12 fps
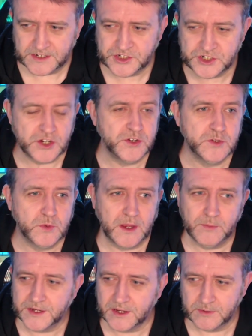and show you where
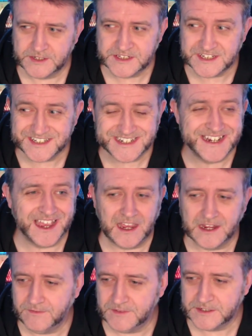we're going to see
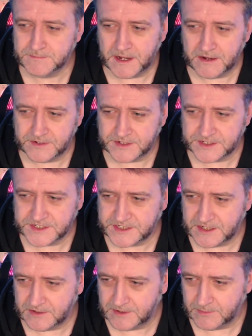Ivy's parents.
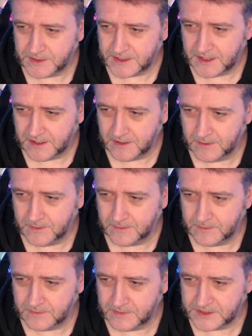So here we
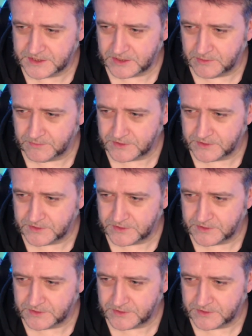go. Let's go.